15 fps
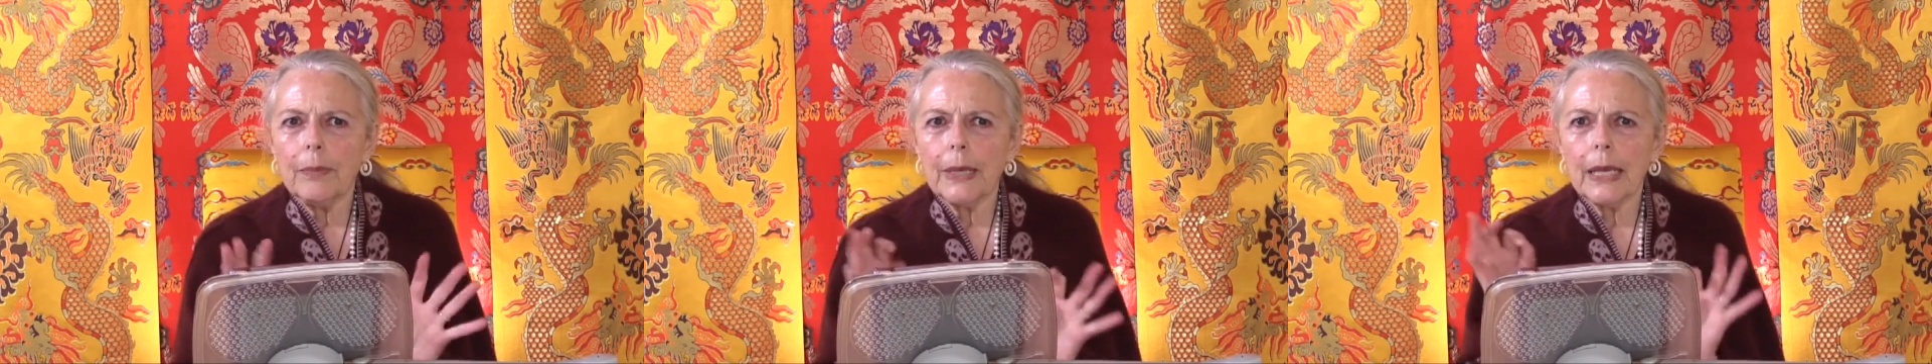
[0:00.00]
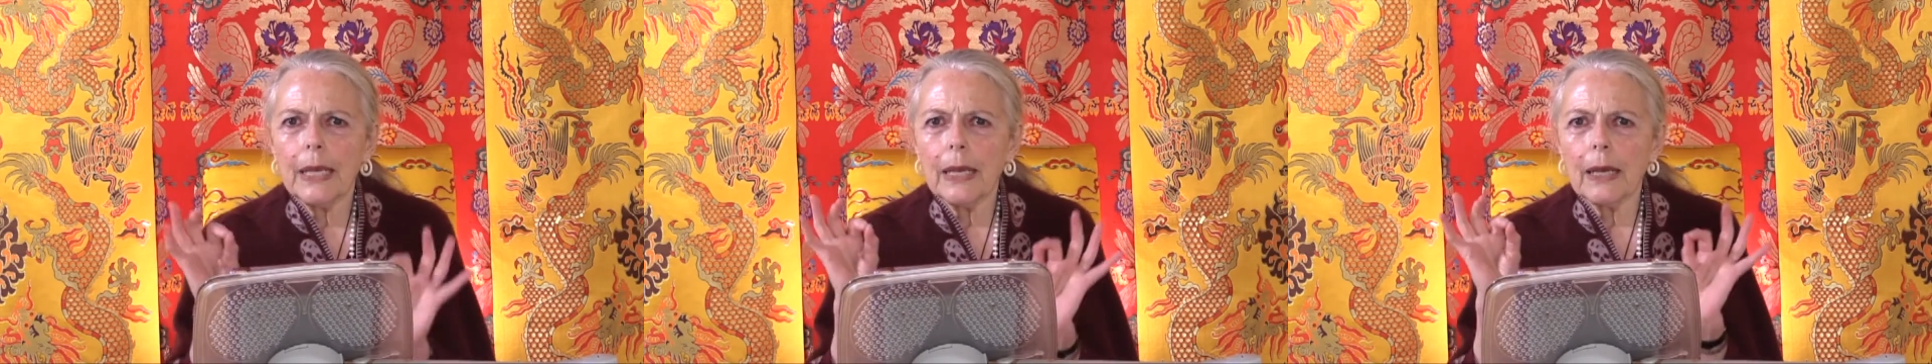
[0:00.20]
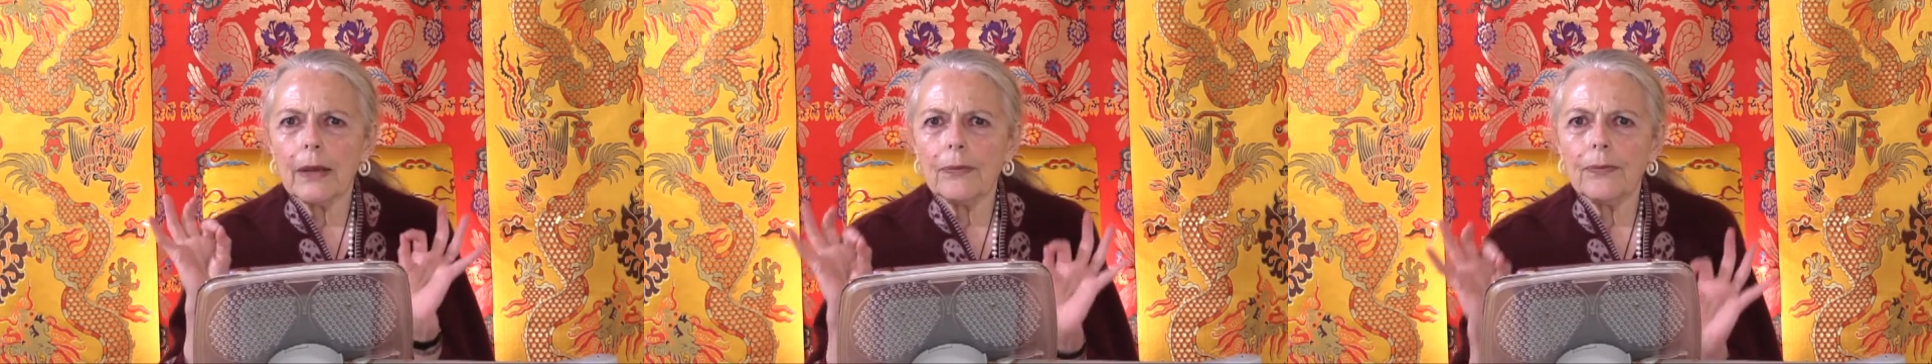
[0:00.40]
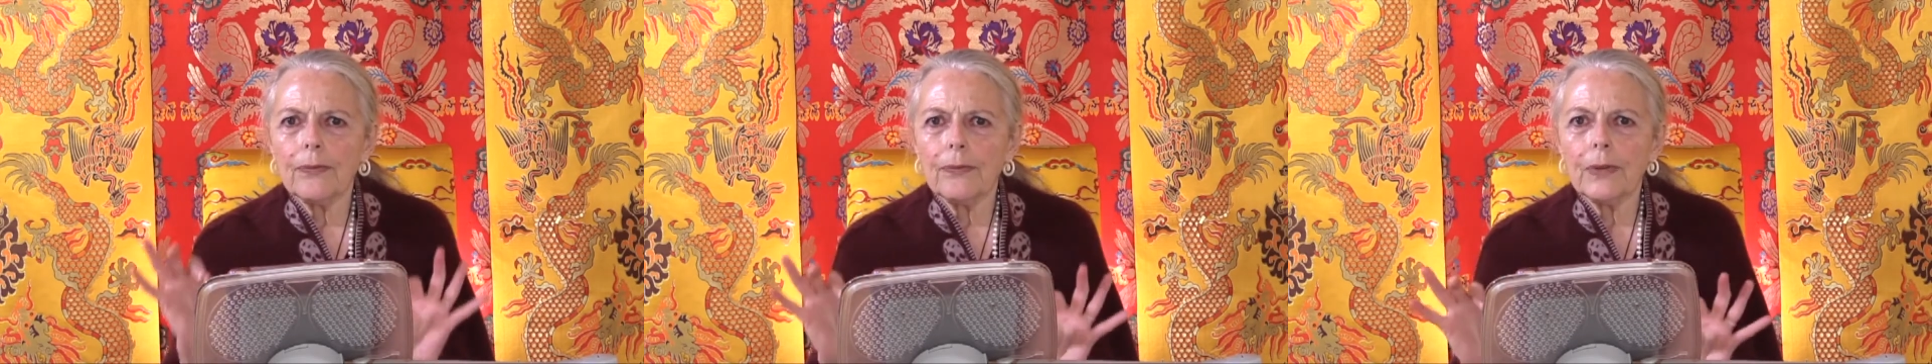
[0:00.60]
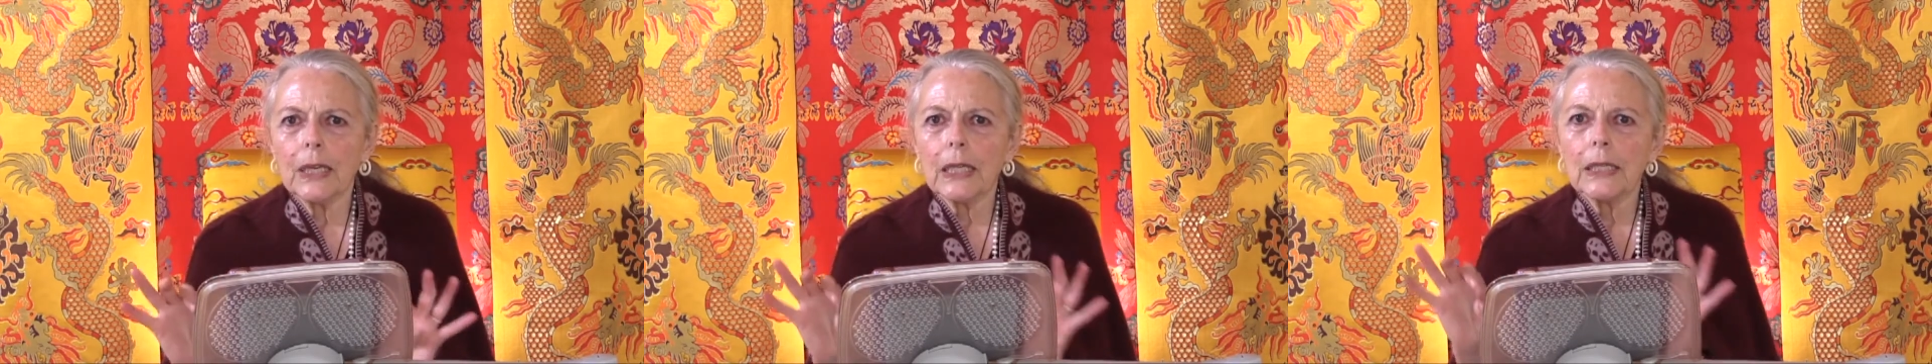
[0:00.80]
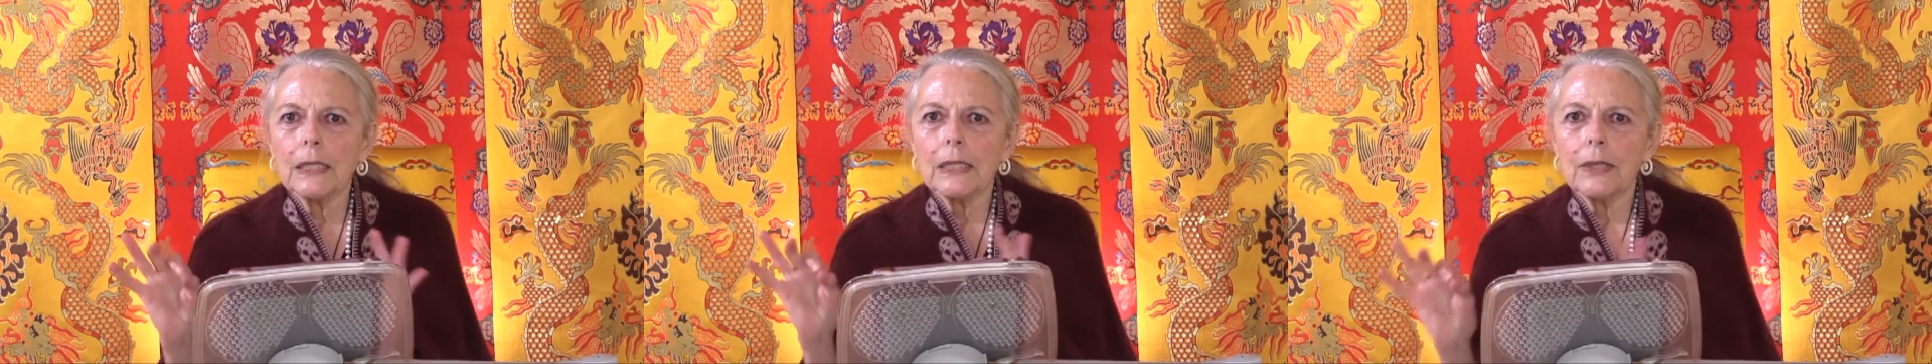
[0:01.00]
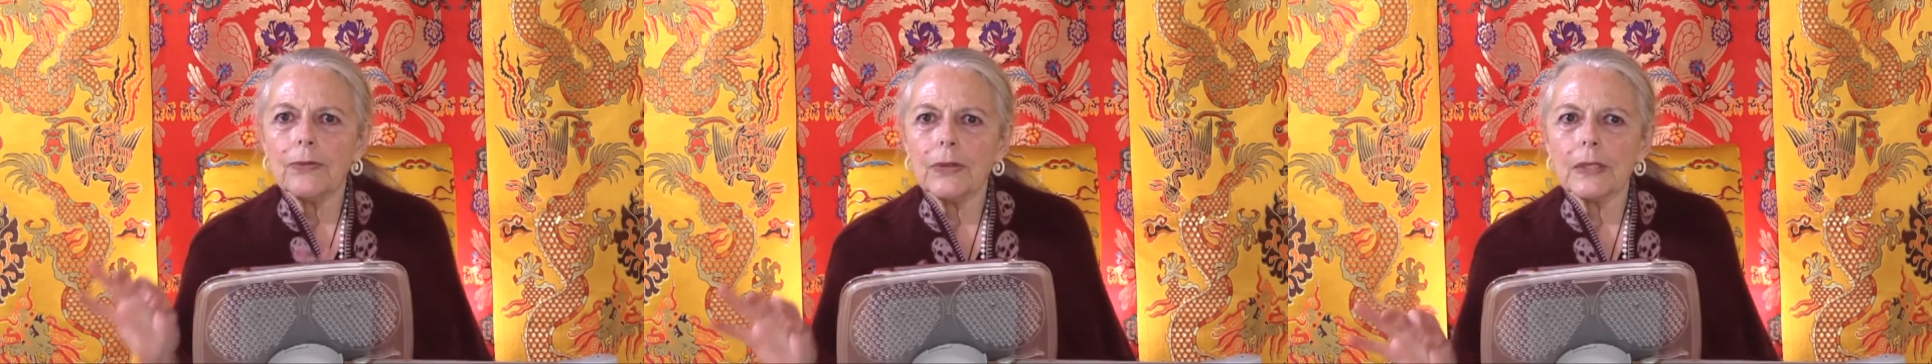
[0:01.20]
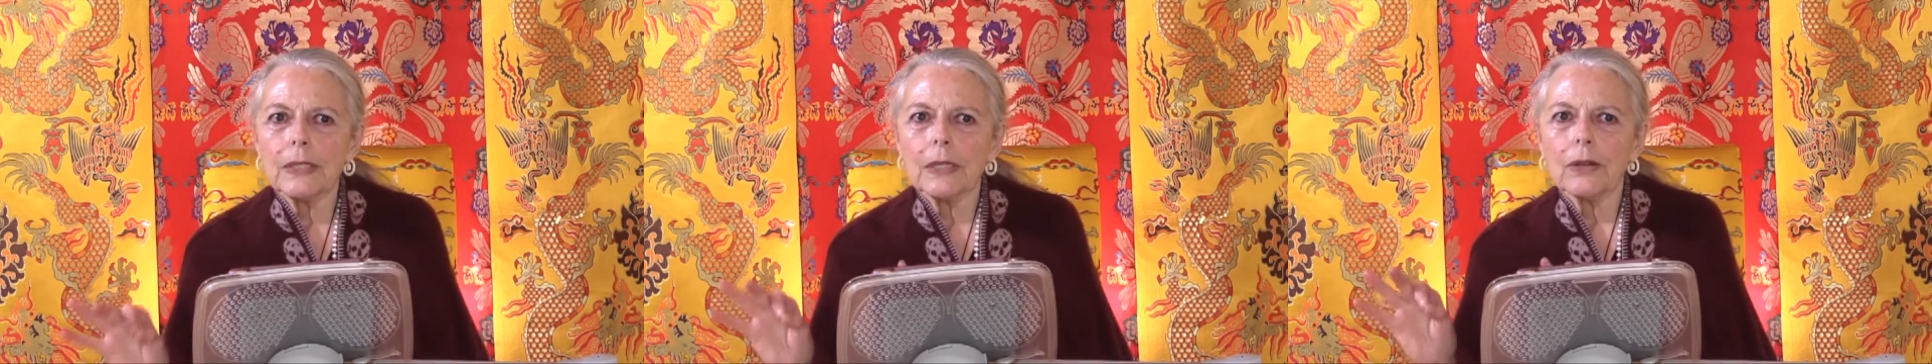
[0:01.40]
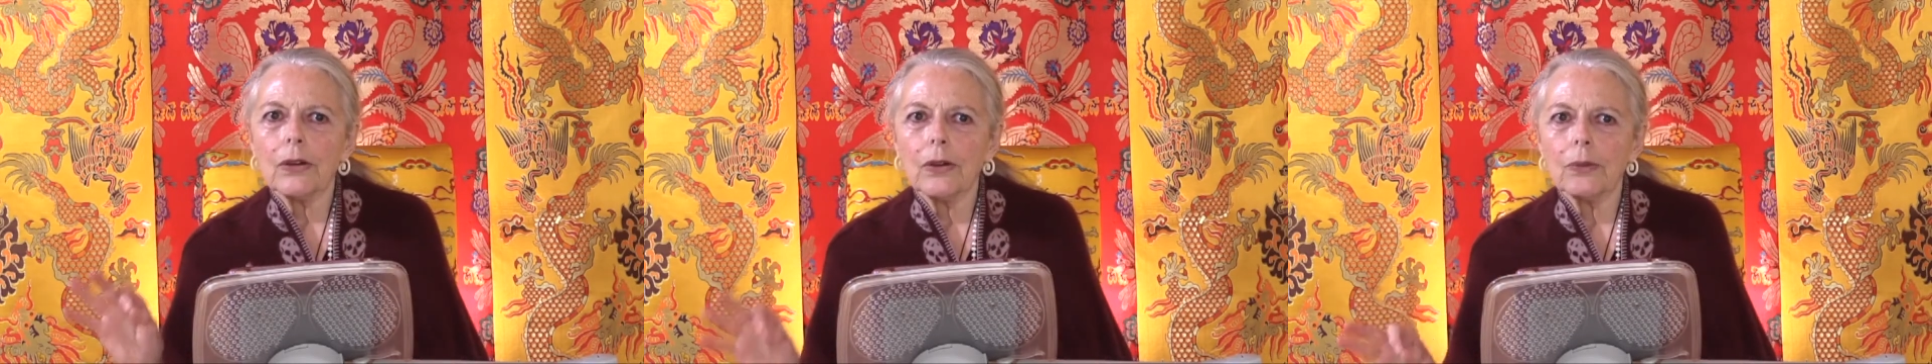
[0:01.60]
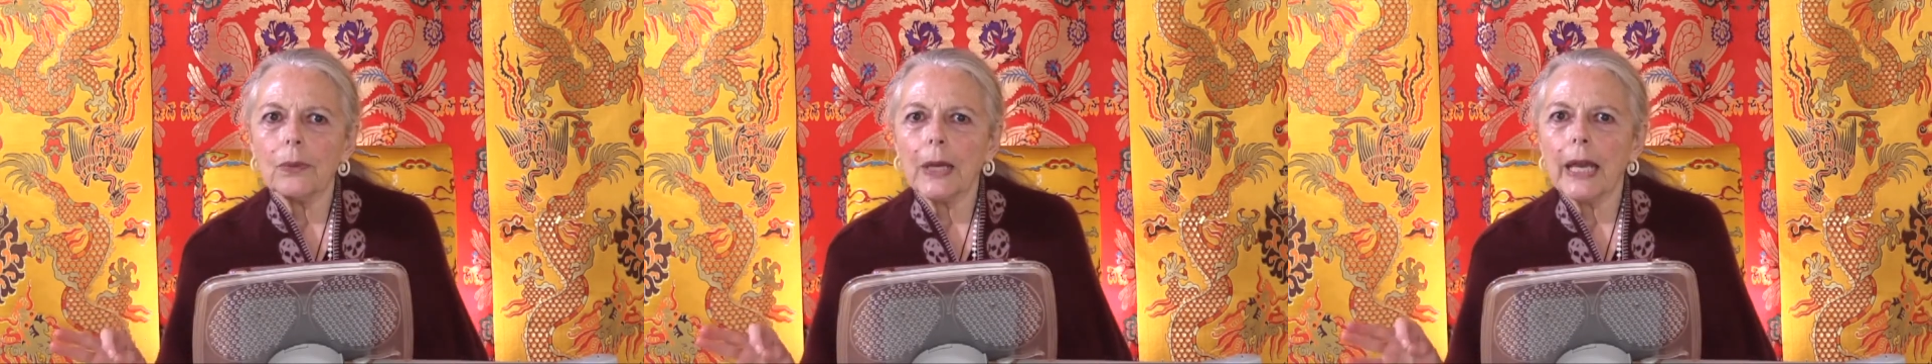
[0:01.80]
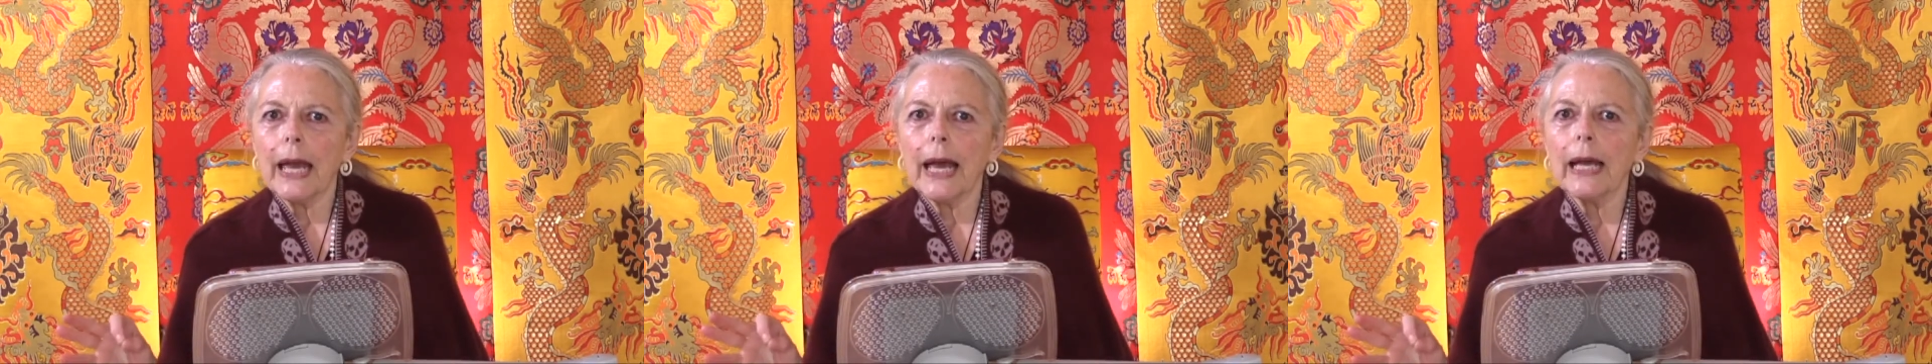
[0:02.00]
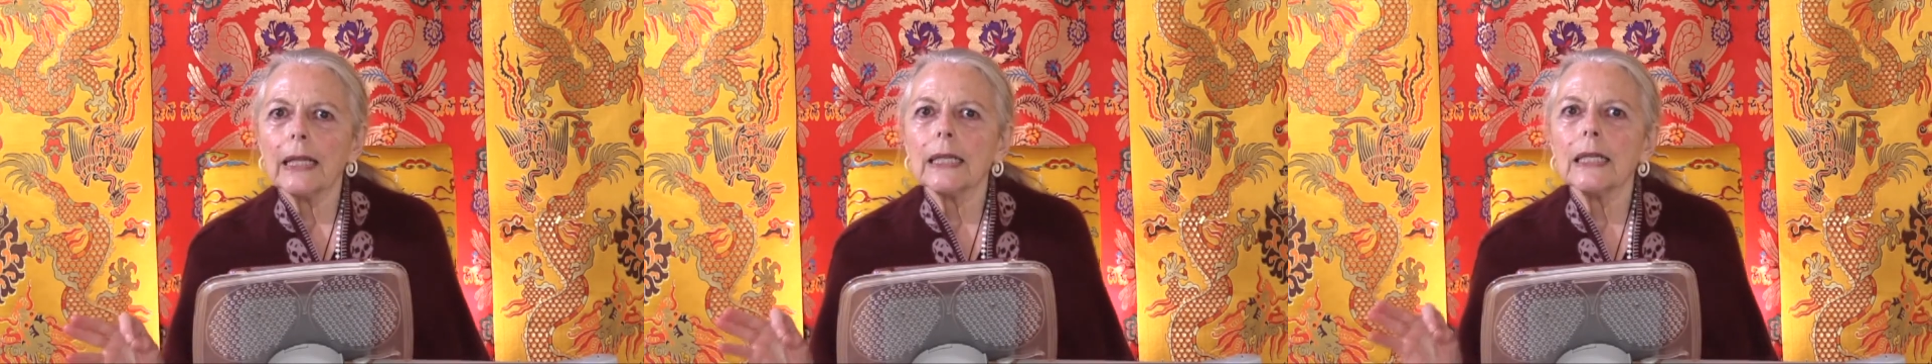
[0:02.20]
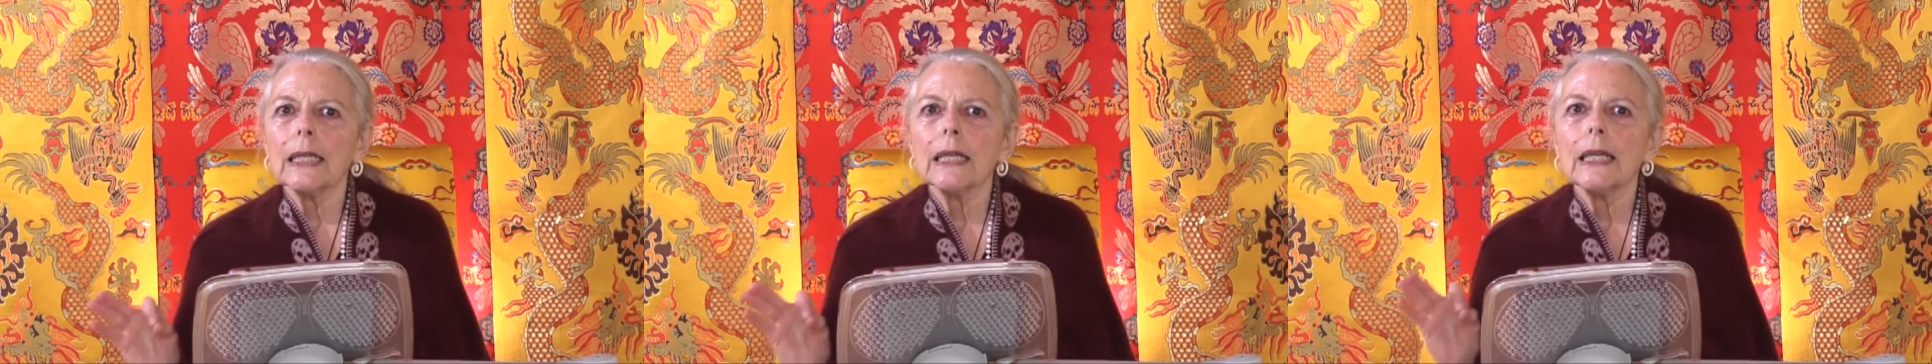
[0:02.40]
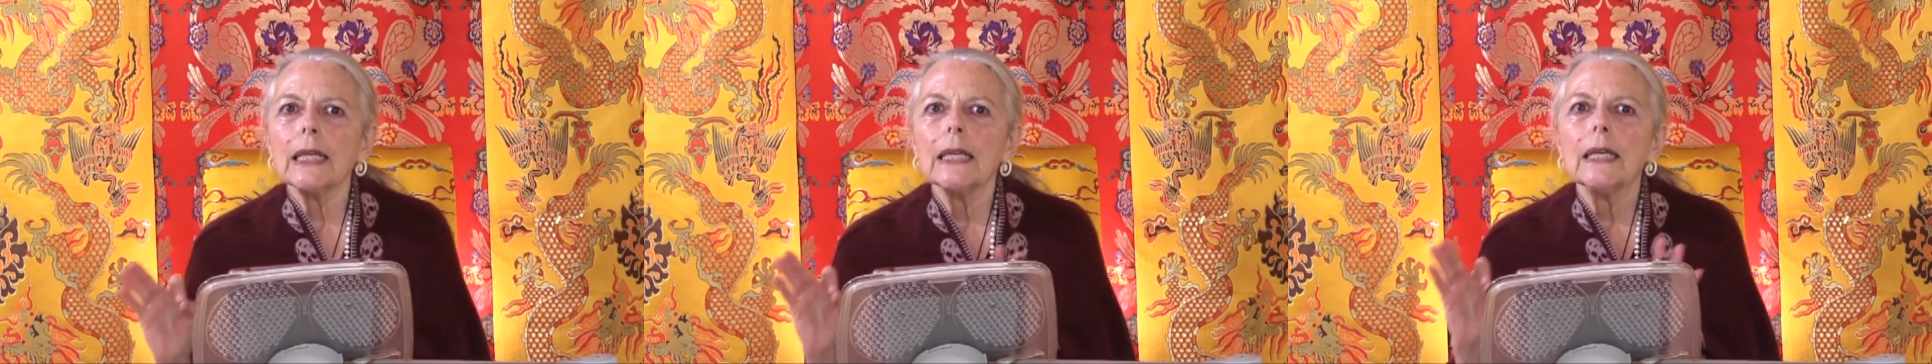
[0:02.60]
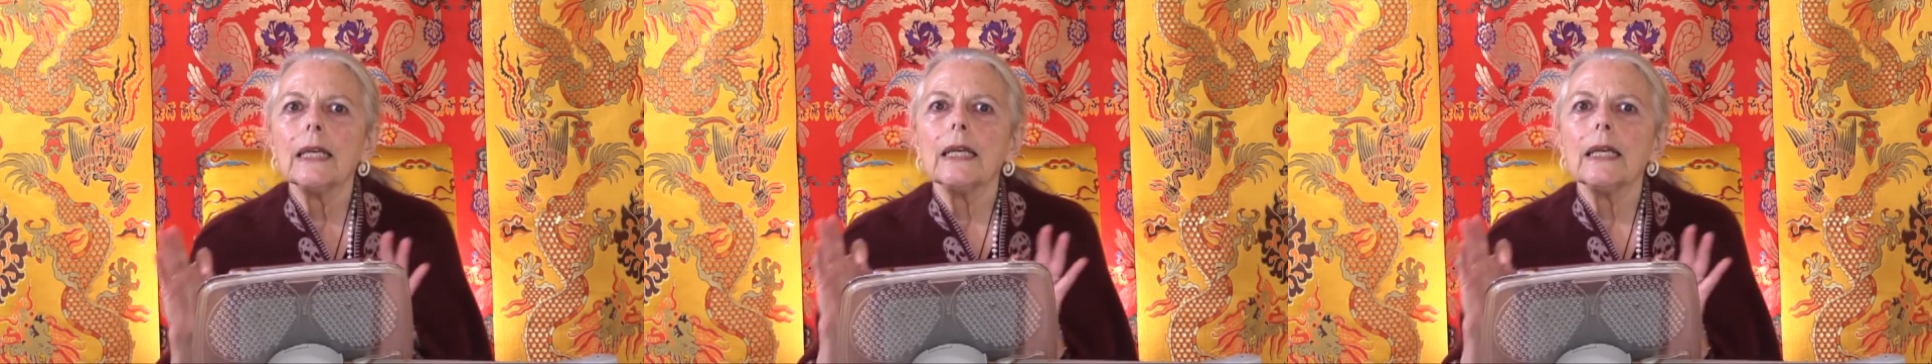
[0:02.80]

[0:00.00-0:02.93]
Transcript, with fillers: be a fixed physical reality,